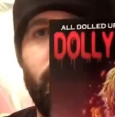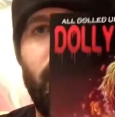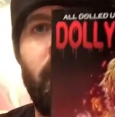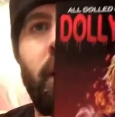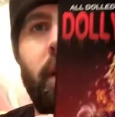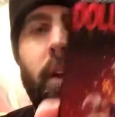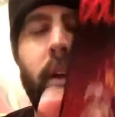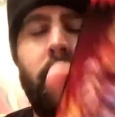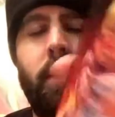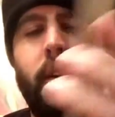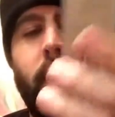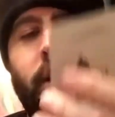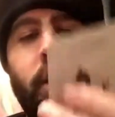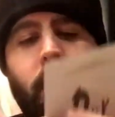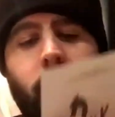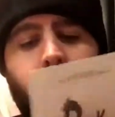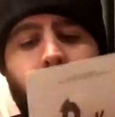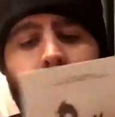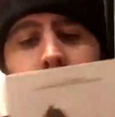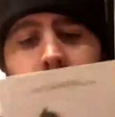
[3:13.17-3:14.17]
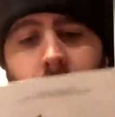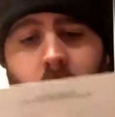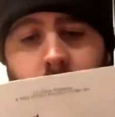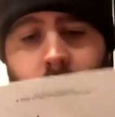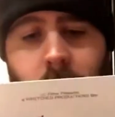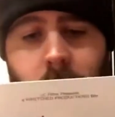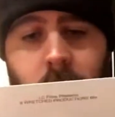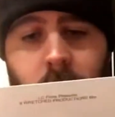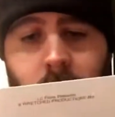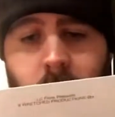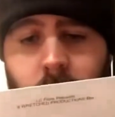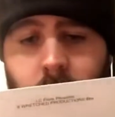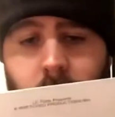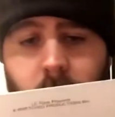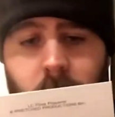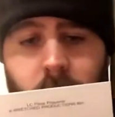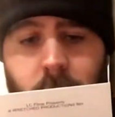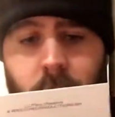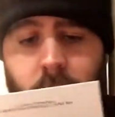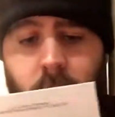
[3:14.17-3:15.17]
Dolly Deadly.
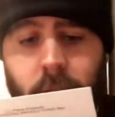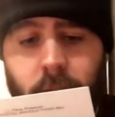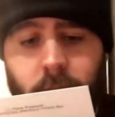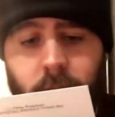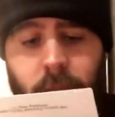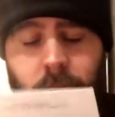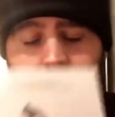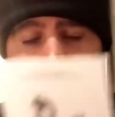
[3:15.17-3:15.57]
Never heard of this.